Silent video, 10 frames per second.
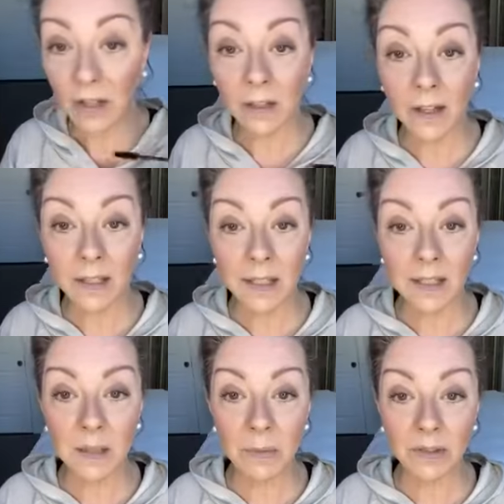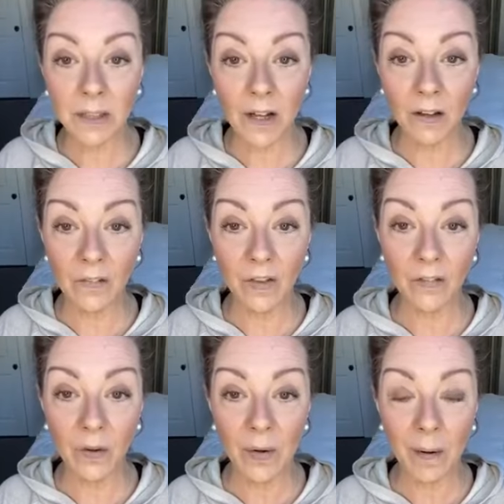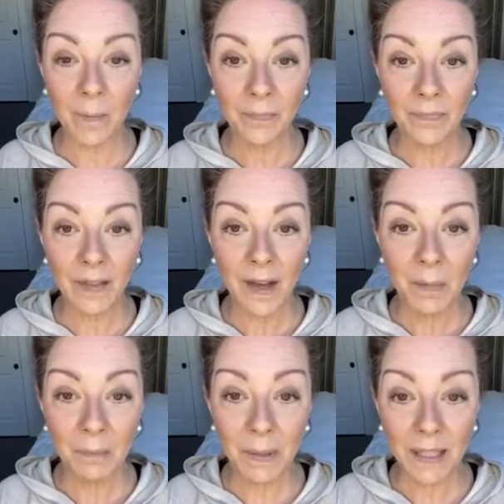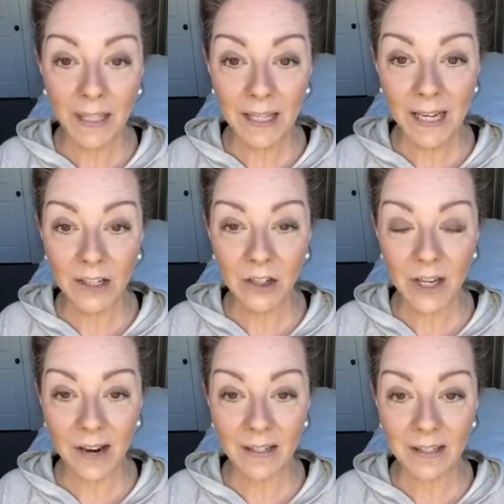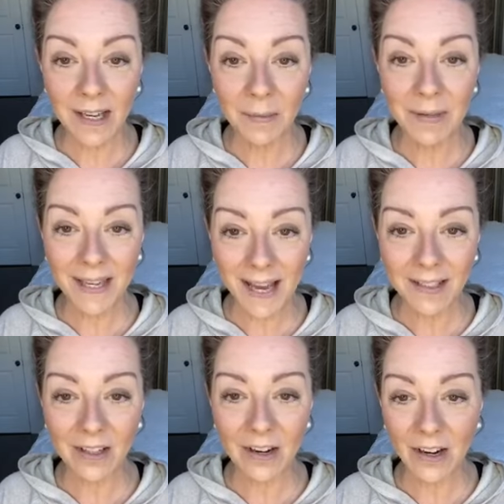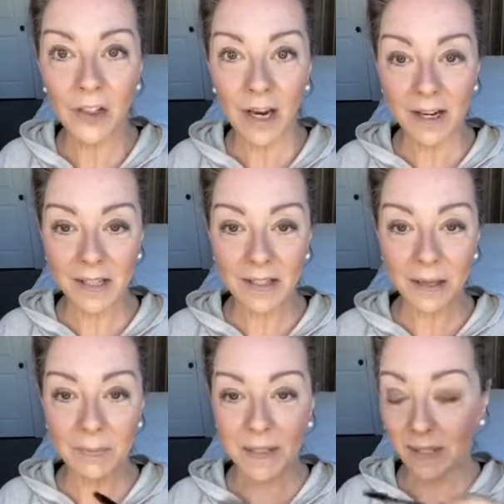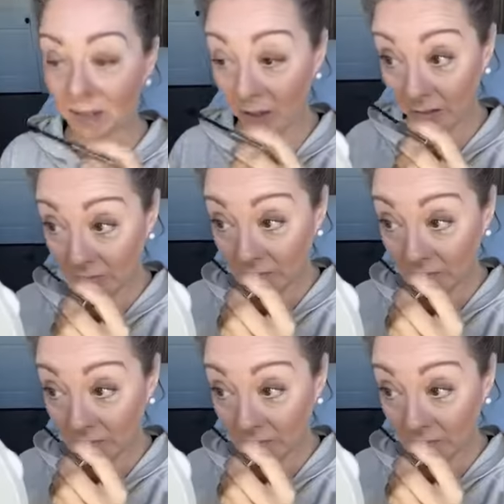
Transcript: looked like and I spilled it all over the floor. Billy, can you share a tip? Yes, girl. Share your tip, sister.